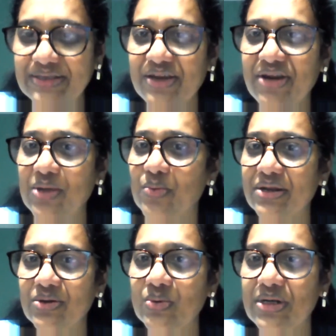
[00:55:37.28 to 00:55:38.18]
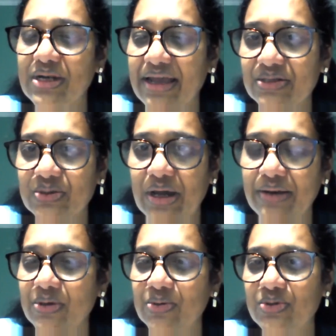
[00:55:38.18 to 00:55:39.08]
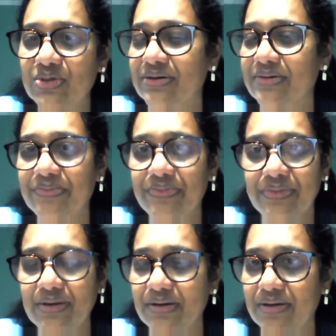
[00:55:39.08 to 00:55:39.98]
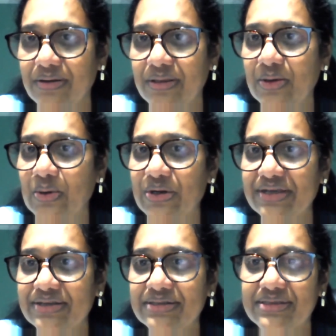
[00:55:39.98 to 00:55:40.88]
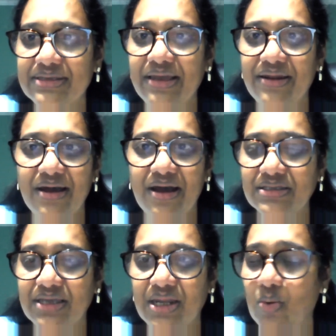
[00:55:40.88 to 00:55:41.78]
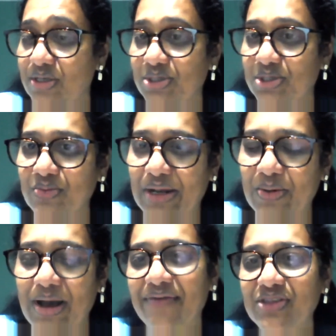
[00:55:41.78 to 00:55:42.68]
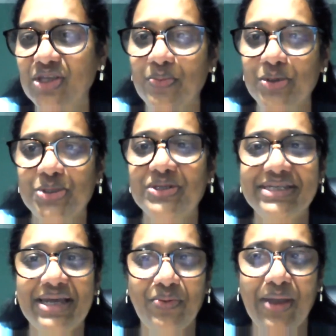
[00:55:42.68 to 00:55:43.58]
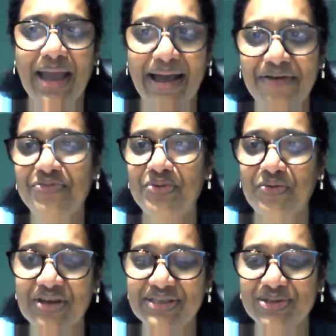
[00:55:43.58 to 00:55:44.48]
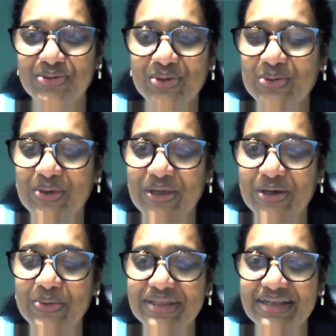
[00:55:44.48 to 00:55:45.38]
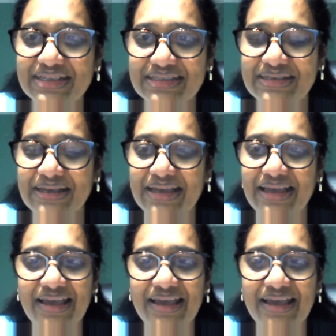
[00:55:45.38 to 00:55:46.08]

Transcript: Is there anyone who would like to unmute in the audience and ask any question? Well, you have the opportunity, and we have Professor Ruth here with us.